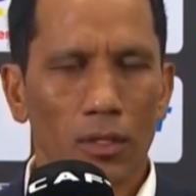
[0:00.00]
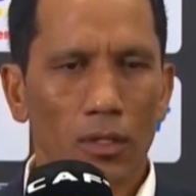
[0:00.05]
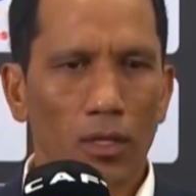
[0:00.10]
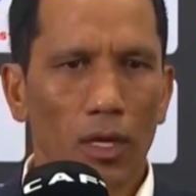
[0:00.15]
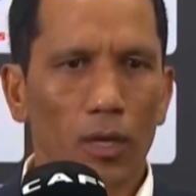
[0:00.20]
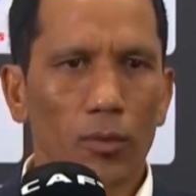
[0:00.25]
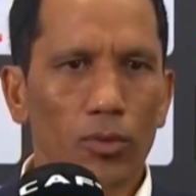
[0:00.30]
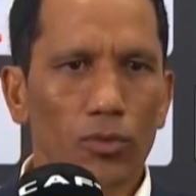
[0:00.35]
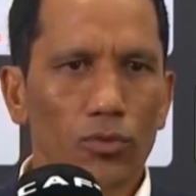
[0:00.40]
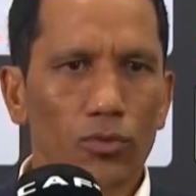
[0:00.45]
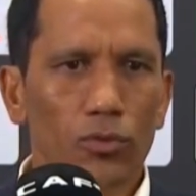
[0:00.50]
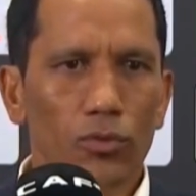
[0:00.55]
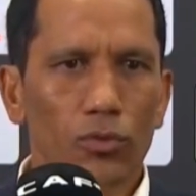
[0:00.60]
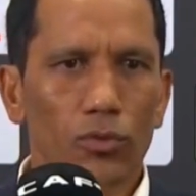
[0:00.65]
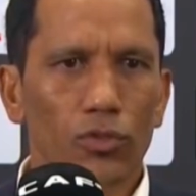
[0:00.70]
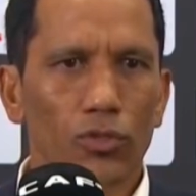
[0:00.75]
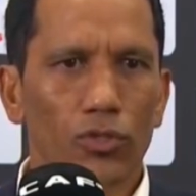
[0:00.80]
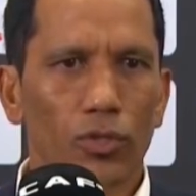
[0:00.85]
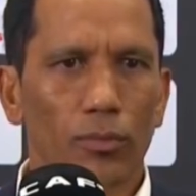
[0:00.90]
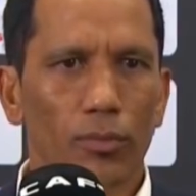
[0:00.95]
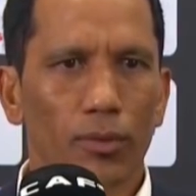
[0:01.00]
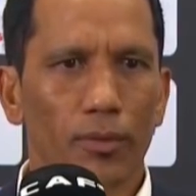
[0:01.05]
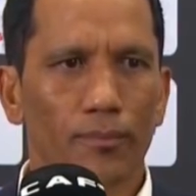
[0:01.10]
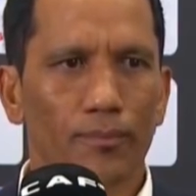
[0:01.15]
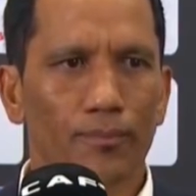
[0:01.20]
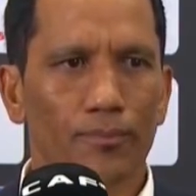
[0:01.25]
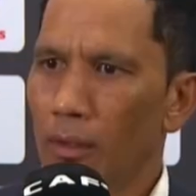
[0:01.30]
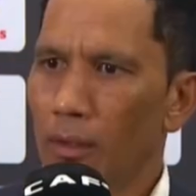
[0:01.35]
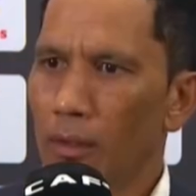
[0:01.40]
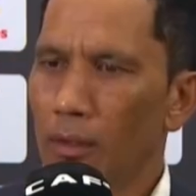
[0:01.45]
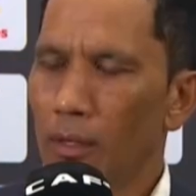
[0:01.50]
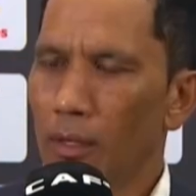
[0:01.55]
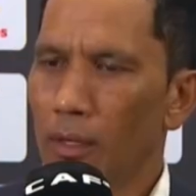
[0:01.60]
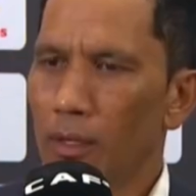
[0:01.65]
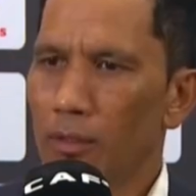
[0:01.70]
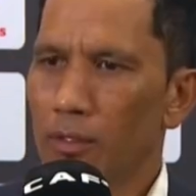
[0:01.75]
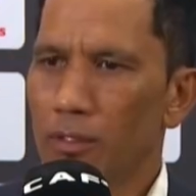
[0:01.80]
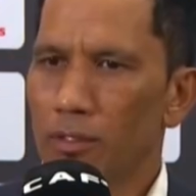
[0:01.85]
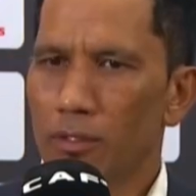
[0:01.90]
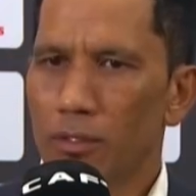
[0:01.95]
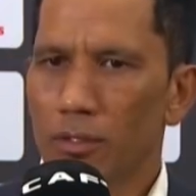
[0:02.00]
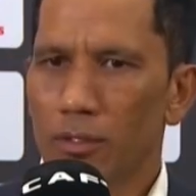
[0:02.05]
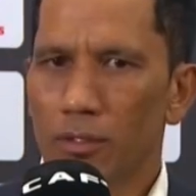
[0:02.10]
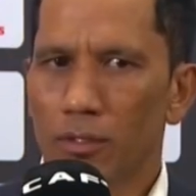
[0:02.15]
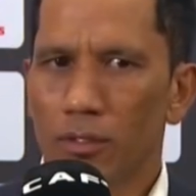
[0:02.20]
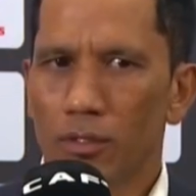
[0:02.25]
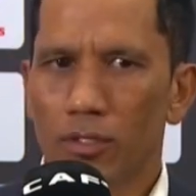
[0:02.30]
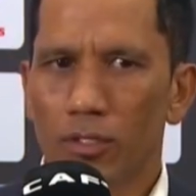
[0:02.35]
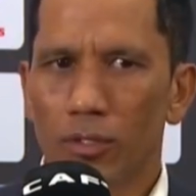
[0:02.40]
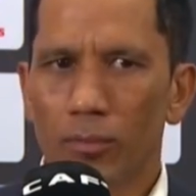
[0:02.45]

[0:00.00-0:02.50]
able to do the job. Yeah, the